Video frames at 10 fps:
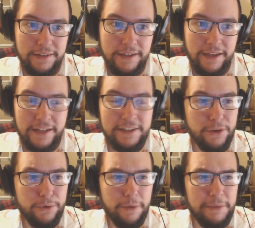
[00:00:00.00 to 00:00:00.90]
And
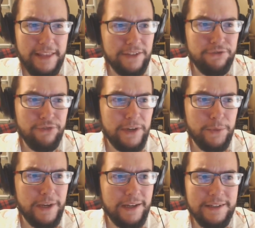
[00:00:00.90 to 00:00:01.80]
so, I mean, that's really
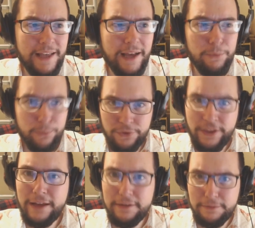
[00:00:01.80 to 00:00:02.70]
weird, because
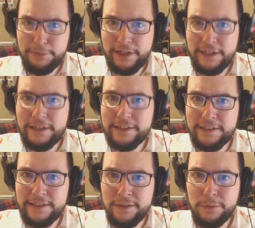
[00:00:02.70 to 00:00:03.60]
that particular
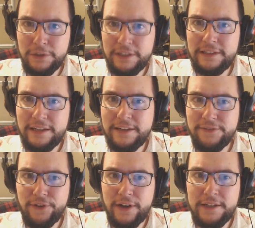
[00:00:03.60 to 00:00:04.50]
system would
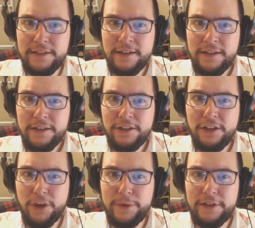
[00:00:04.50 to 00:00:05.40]
incentivize
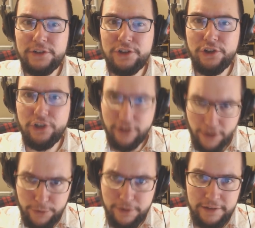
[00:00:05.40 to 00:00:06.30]
going to the
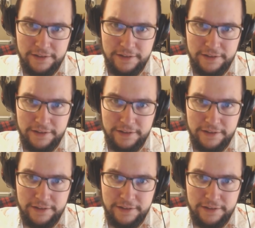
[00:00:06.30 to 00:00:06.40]
lower